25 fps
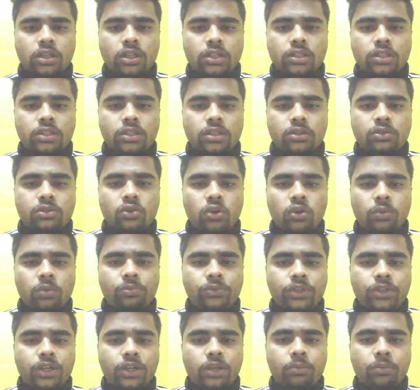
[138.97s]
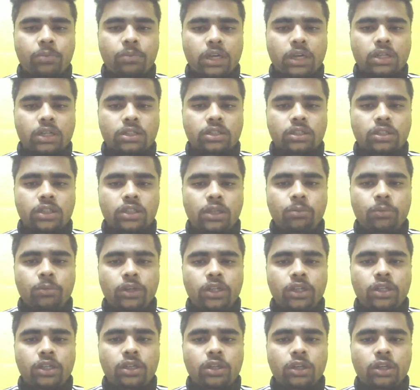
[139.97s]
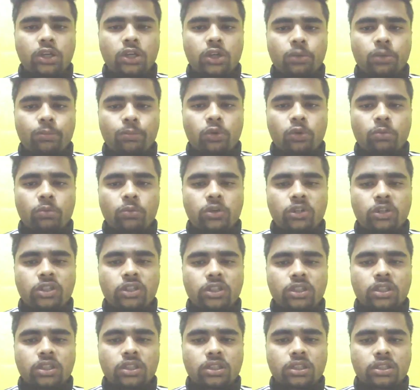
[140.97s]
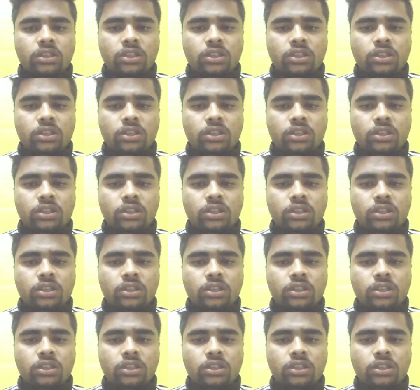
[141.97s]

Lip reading: consists of three parts, namely promoter,